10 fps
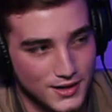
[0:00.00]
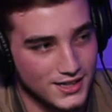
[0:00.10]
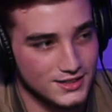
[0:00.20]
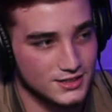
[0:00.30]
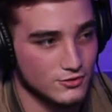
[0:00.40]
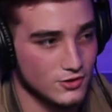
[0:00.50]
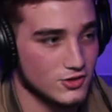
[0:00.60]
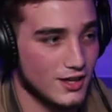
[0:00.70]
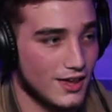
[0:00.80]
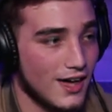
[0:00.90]
this to my kids in the
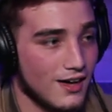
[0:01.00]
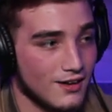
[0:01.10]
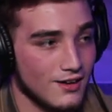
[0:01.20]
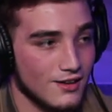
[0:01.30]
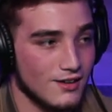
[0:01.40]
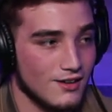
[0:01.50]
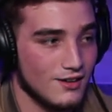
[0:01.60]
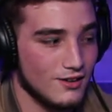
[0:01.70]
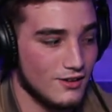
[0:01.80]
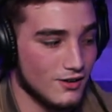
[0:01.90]
future, like, hey,
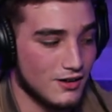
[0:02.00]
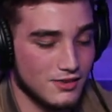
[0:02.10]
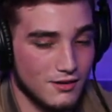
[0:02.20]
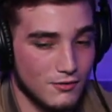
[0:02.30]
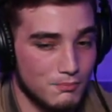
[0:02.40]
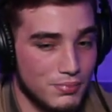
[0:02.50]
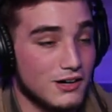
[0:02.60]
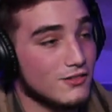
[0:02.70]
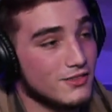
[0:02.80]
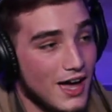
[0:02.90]
look at the
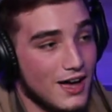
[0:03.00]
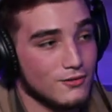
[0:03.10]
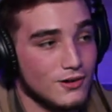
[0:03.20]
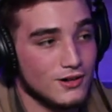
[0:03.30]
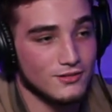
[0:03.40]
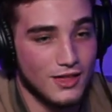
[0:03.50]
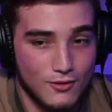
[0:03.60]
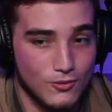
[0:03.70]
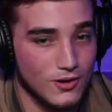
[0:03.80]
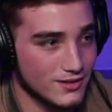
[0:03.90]
belt dad won
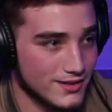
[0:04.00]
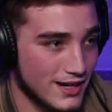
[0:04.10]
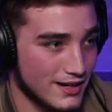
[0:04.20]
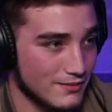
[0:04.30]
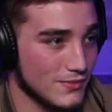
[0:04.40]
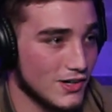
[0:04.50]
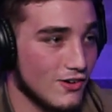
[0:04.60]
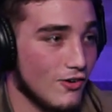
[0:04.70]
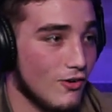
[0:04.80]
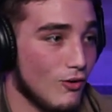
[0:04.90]
that one time.
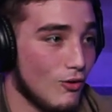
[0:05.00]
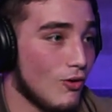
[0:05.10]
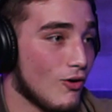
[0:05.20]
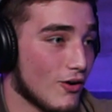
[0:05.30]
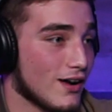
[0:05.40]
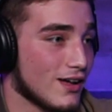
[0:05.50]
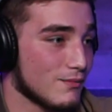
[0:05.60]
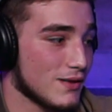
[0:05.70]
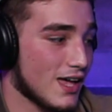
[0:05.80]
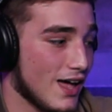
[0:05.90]
Yeah. Or
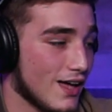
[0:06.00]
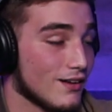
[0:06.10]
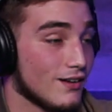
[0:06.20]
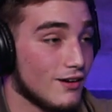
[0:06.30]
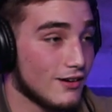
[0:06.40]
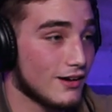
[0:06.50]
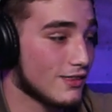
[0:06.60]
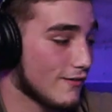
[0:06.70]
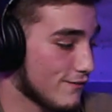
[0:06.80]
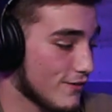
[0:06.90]
it could be, hey,
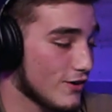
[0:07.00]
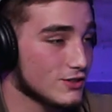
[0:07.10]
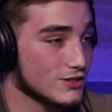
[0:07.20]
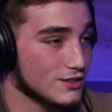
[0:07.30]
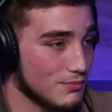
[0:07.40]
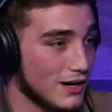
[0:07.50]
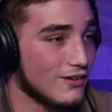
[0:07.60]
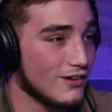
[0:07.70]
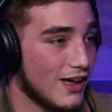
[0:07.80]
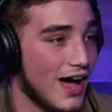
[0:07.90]
look at the first
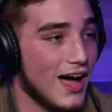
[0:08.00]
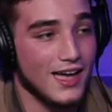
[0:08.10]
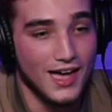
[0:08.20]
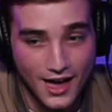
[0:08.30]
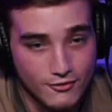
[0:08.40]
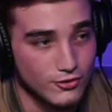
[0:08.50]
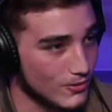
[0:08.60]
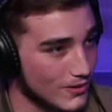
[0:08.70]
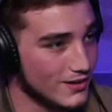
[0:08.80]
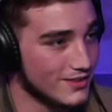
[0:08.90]
belt I
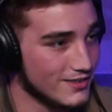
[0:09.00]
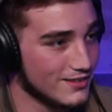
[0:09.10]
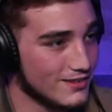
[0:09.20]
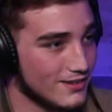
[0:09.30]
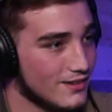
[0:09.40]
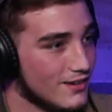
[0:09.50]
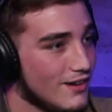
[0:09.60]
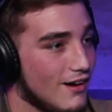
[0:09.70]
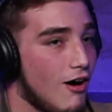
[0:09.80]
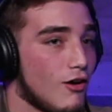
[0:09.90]
ever won. Yeah.
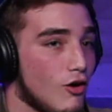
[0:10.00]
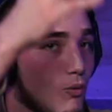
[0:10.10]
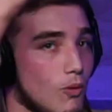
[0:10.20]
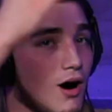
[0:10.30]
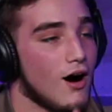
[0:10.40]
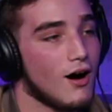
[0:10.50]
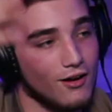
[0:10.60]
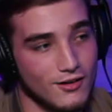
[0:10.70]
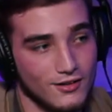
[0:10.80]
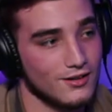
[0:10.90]
On a
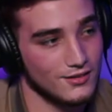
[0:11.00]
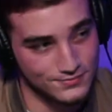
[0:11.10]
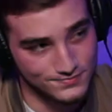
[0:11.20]
wall